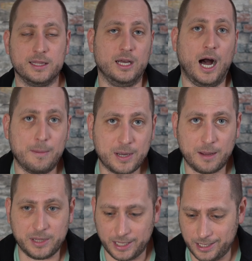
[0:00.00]
the
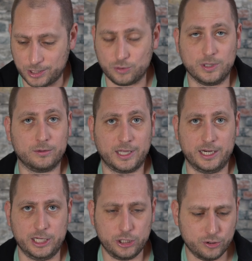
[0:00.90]
upcoming years without
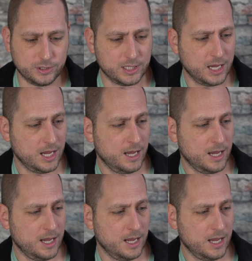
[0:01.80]
any issues.